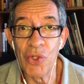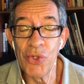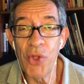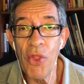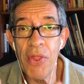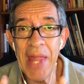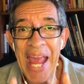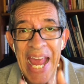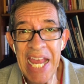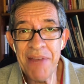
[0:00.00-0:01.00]
don't
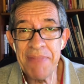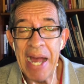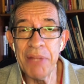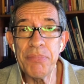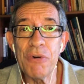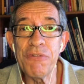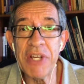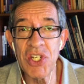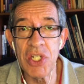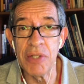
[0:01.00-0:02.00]
aim at
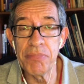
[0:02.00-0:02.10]
perfection,